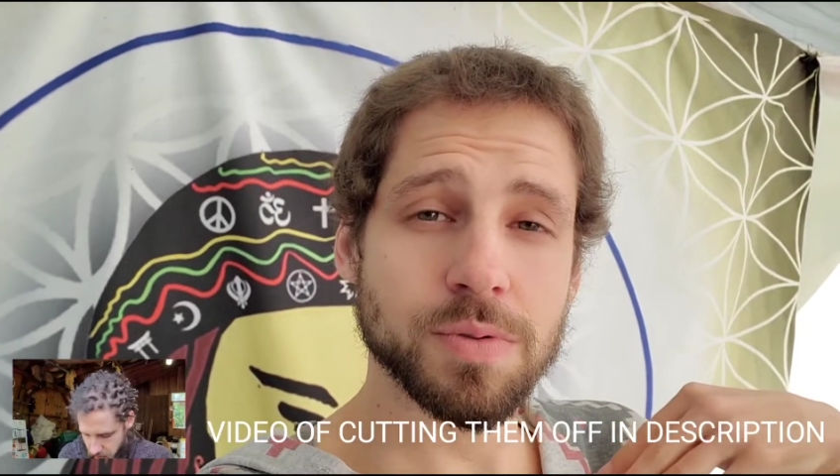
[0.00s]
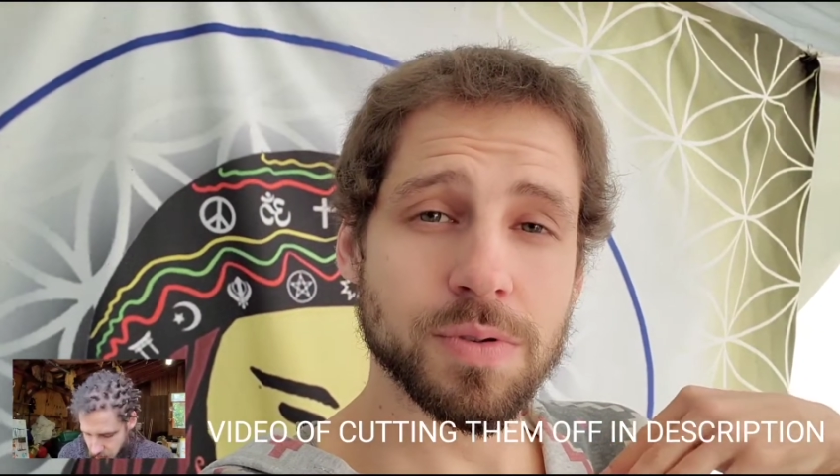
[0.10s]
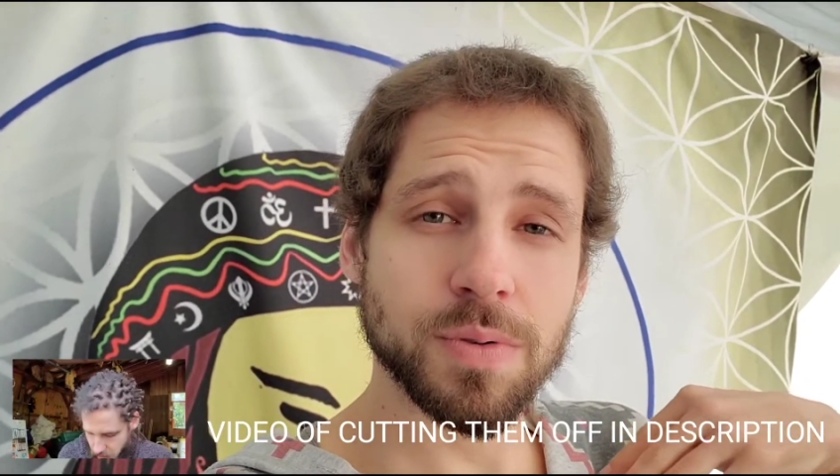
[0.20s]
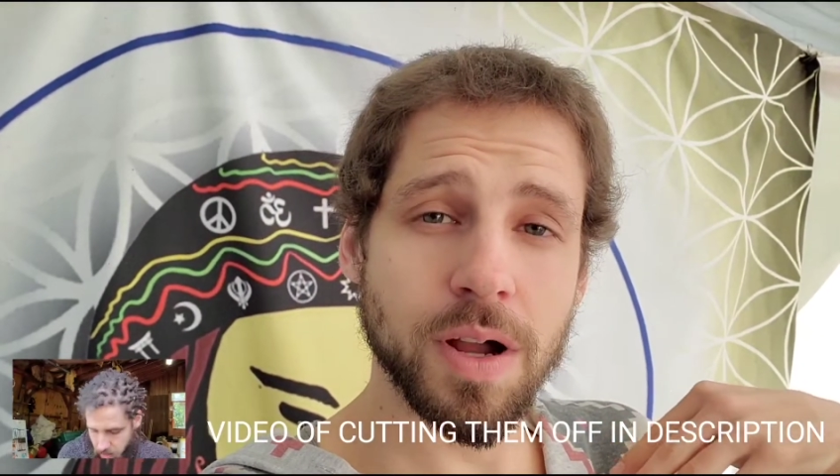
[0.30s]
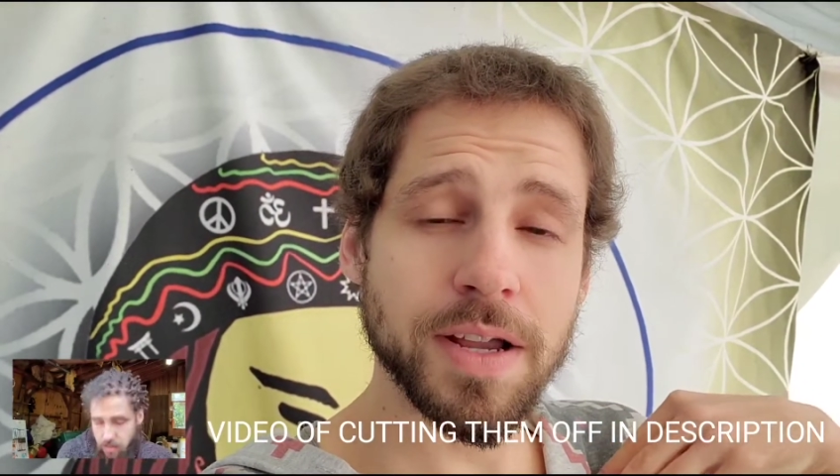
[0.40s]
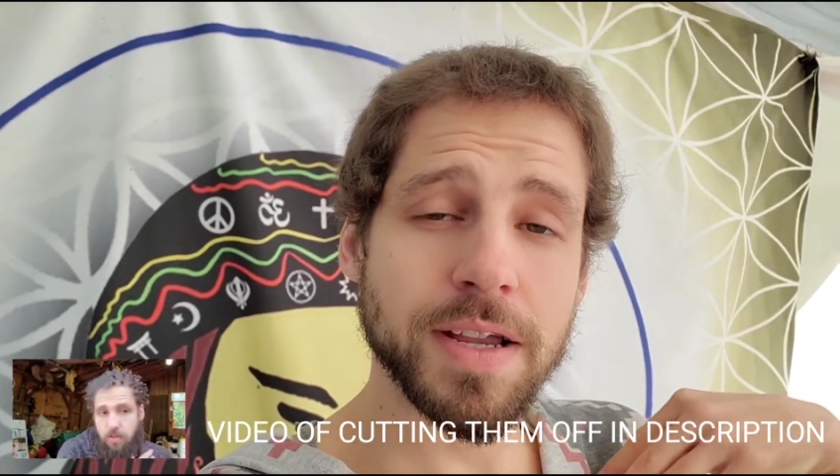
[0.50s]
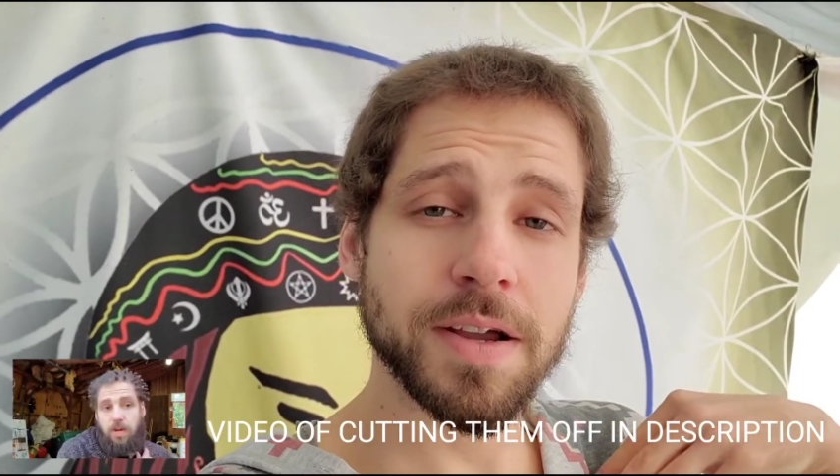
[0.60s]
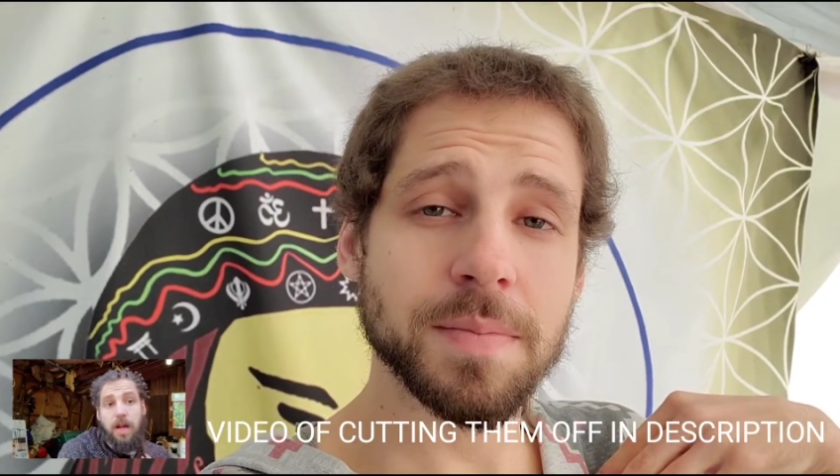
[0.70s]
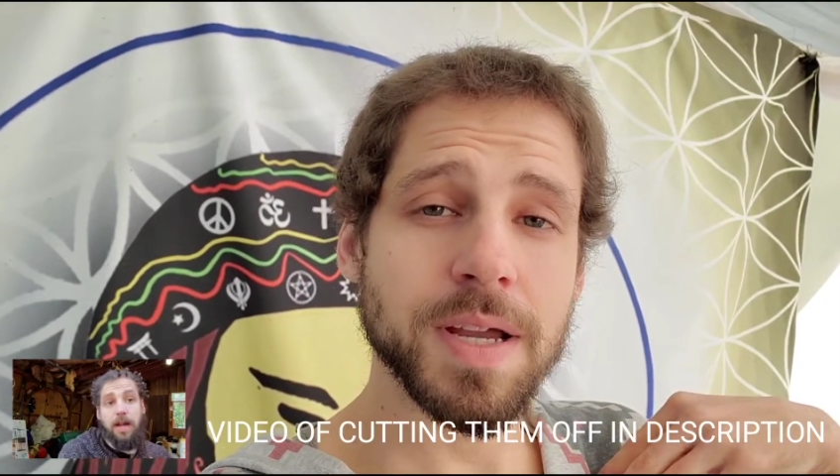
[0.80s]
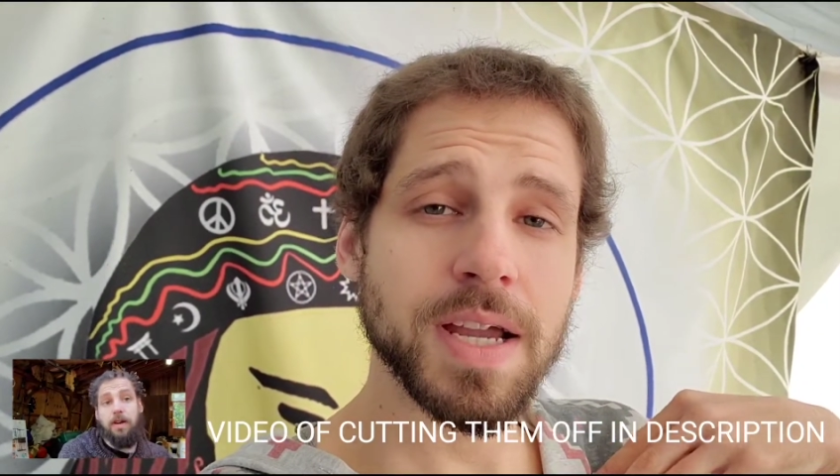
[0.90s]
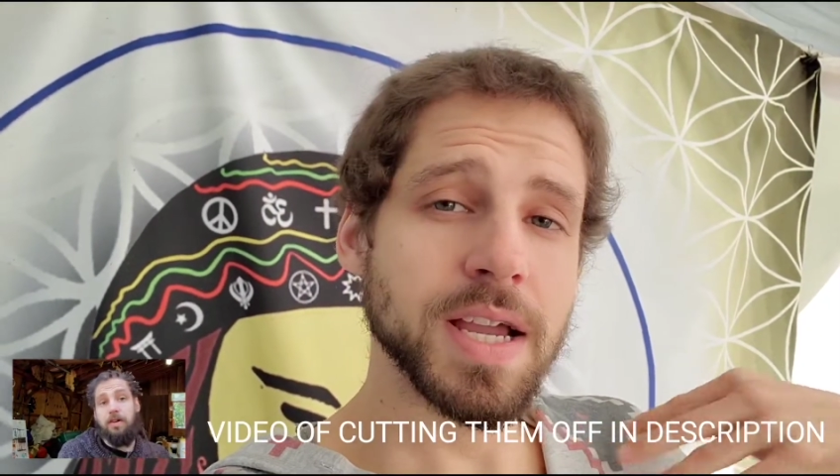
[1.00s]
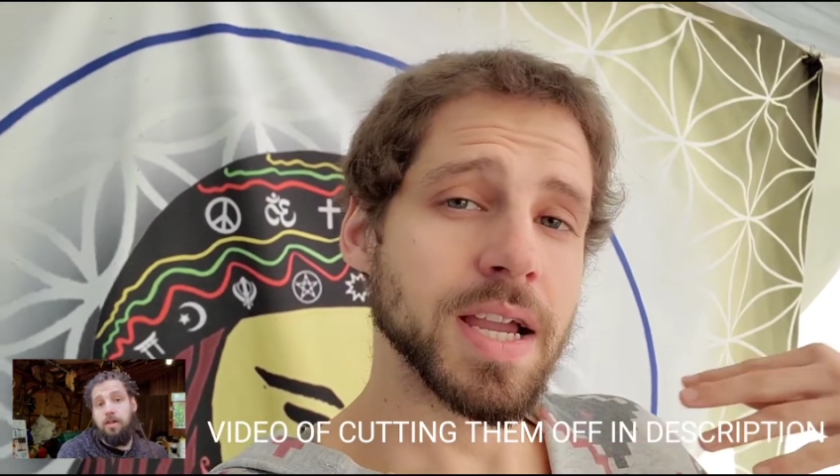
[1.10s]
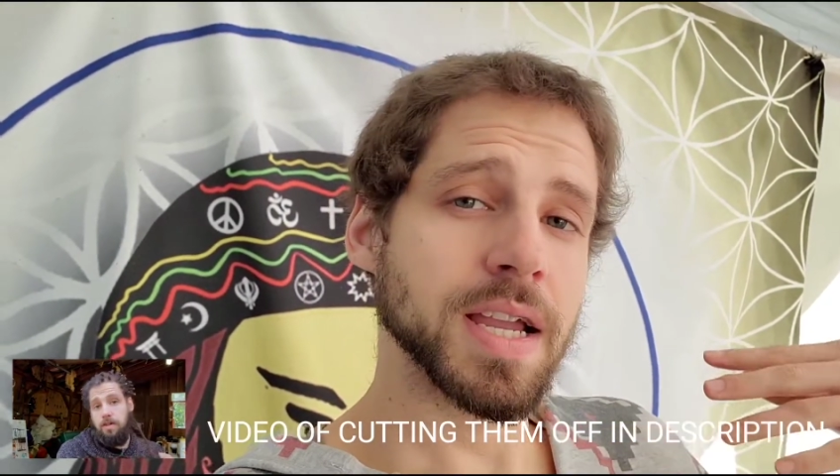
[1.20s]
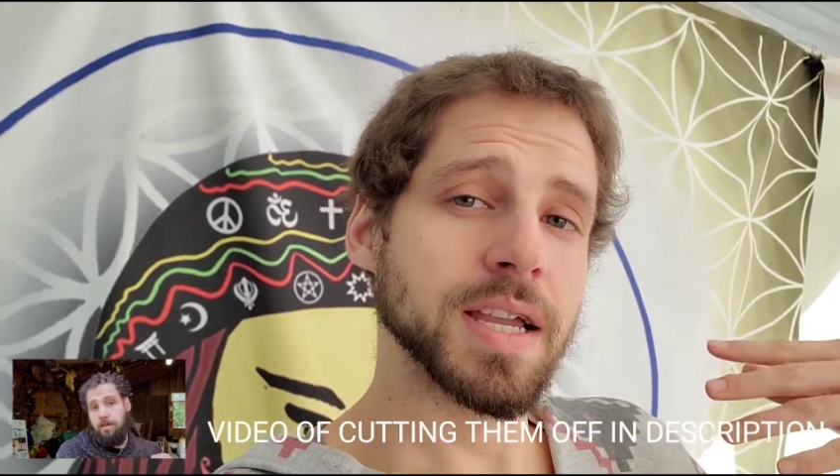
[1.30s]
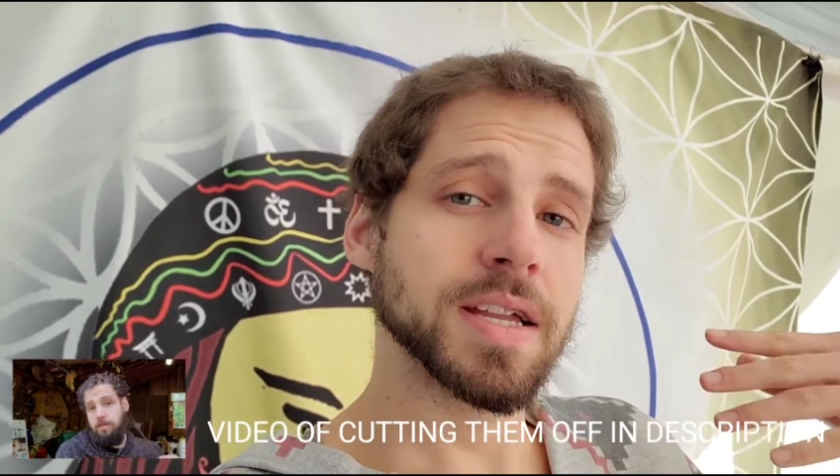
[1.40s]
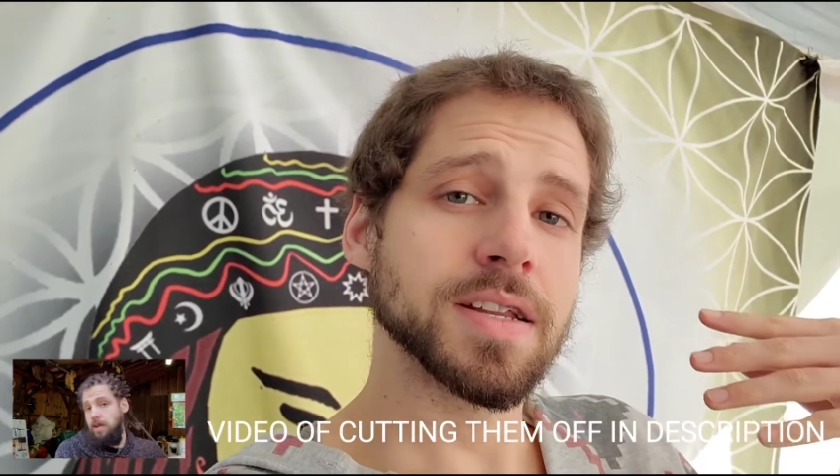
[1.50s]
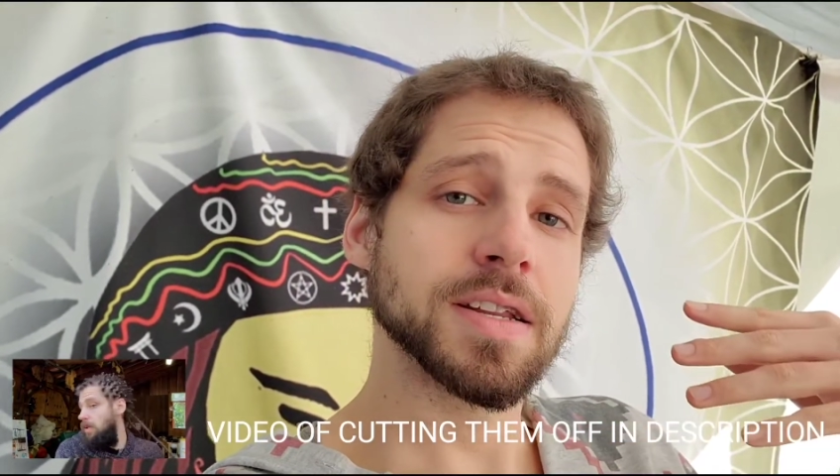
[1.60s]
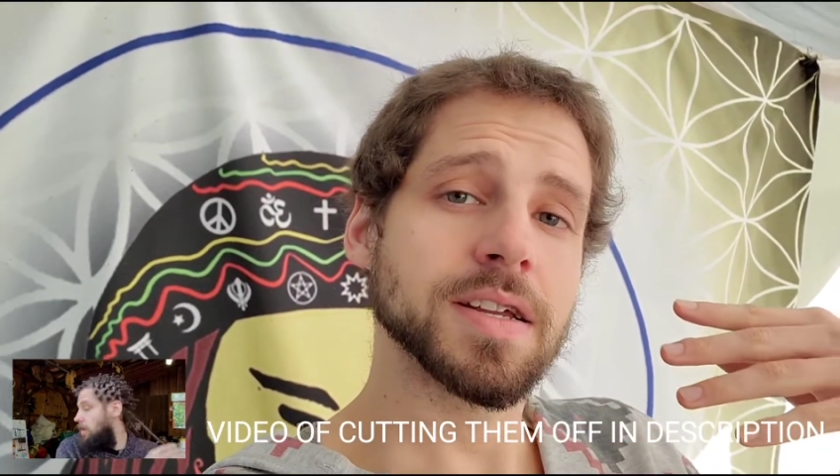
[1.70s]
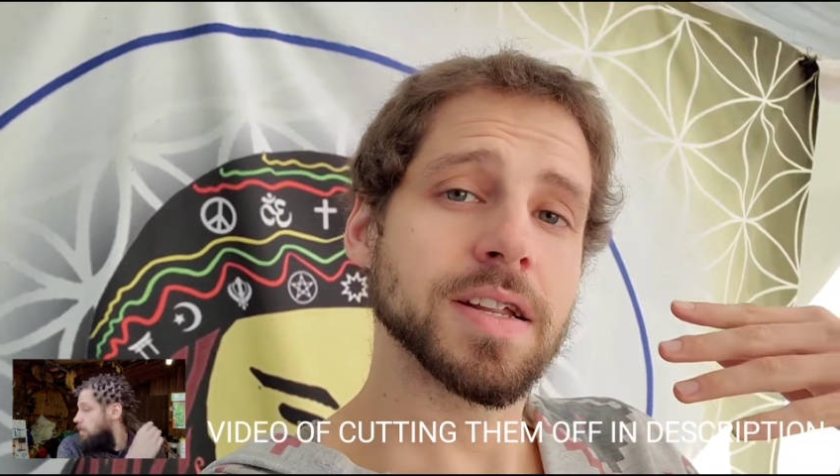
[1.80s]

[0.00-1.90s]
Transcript: who I am, and